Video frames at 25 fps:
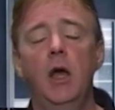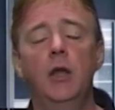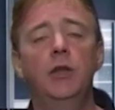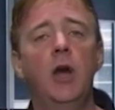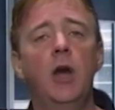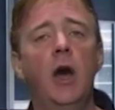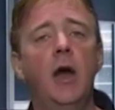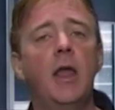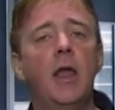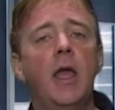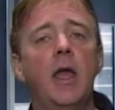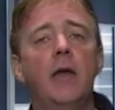
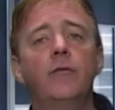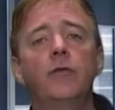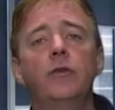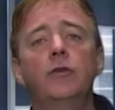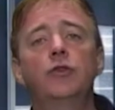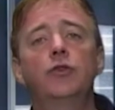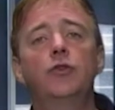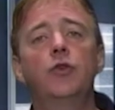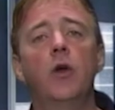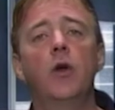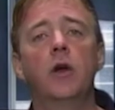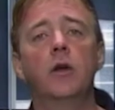not every
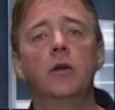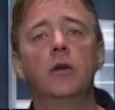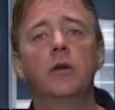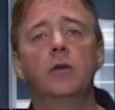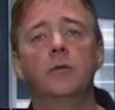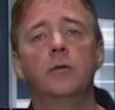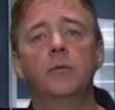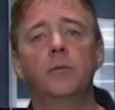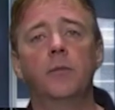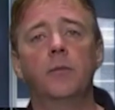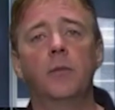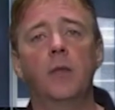trunk
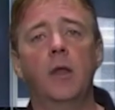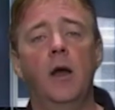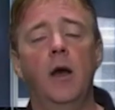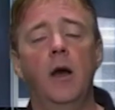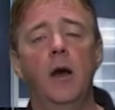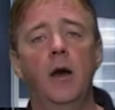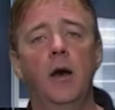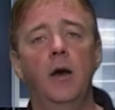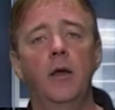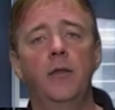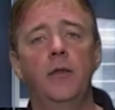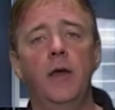
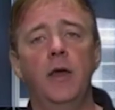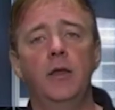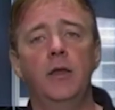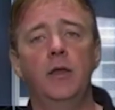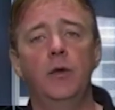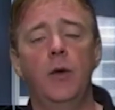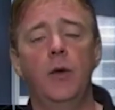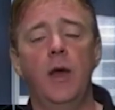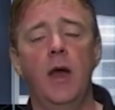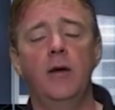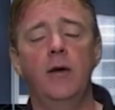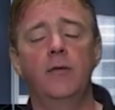uh, that
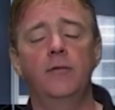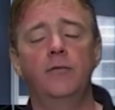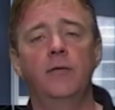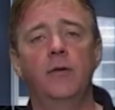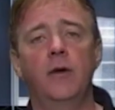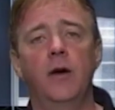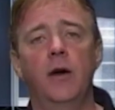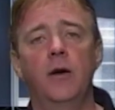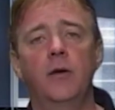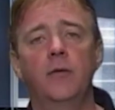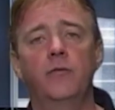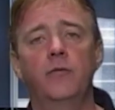you have
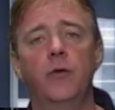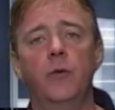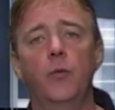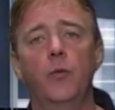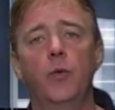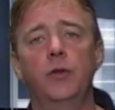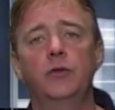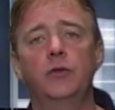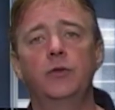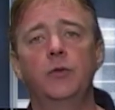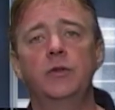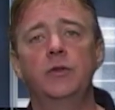uh, from
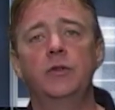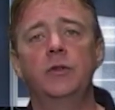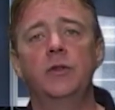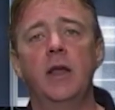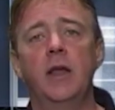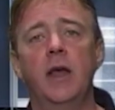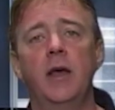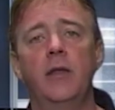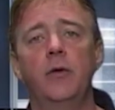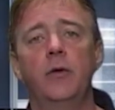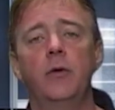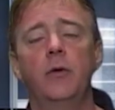one switch to
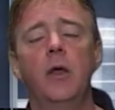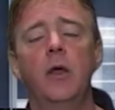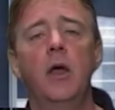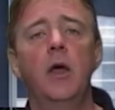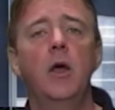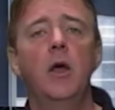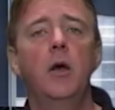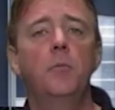the other,